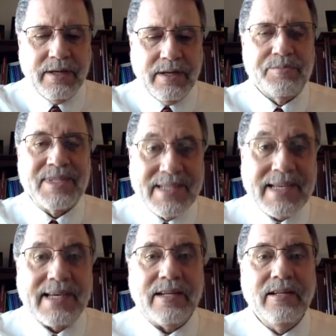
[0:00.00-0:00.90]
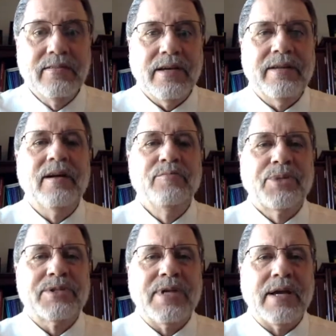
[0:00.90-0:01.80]
obscene and
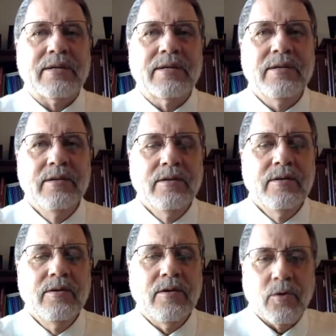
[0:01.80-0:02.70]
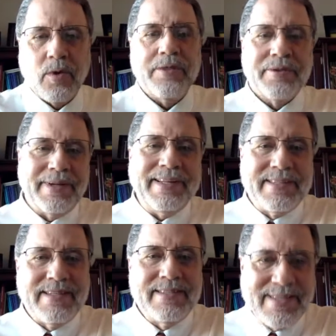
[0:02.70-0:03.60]
unprotected or whether
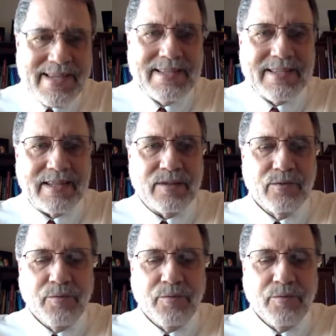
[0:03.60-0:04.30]
it's indecent.